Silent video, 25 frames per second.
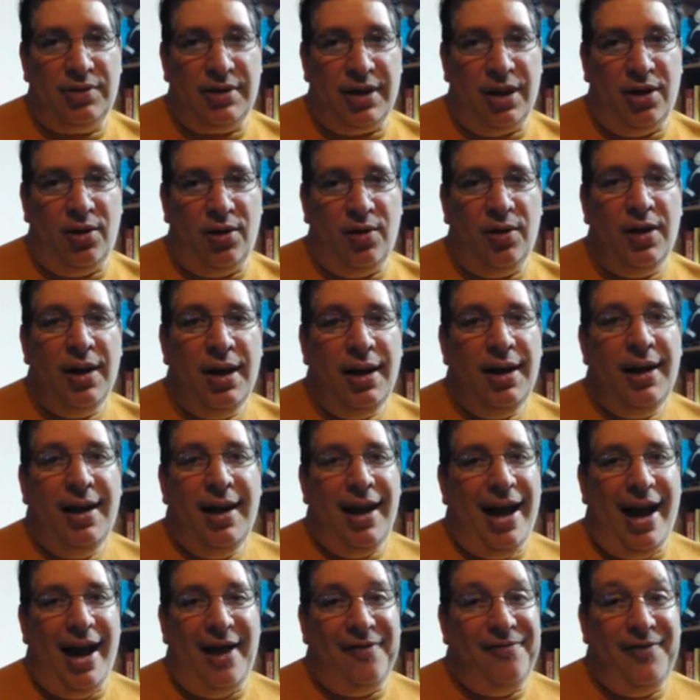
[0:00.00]
So
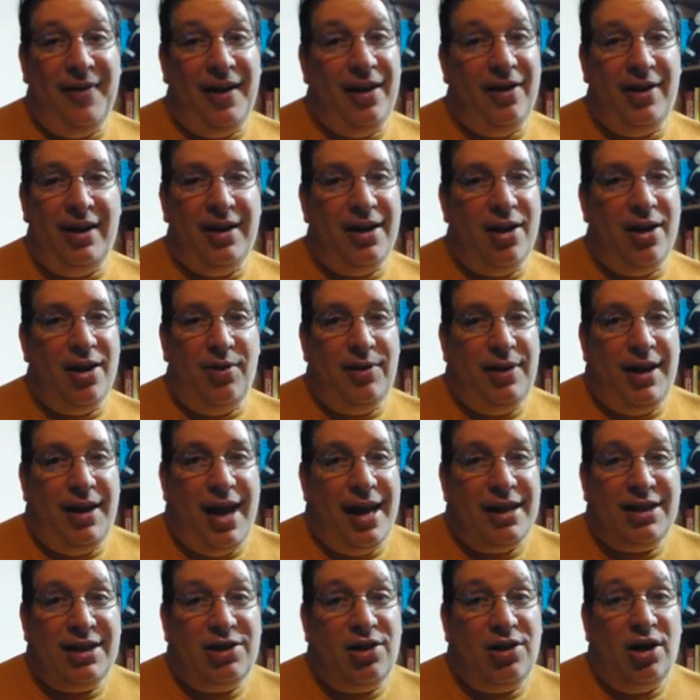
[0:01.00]
I figured, you
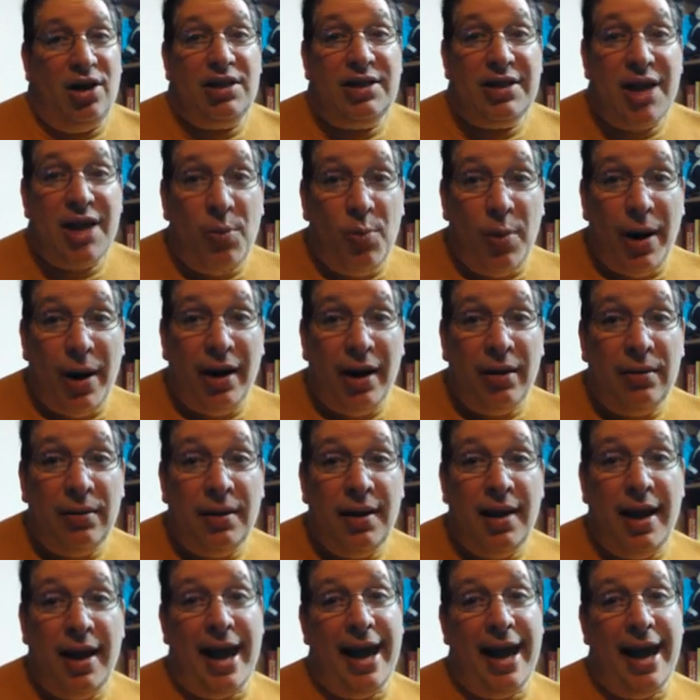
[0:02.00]
got to start somewhere.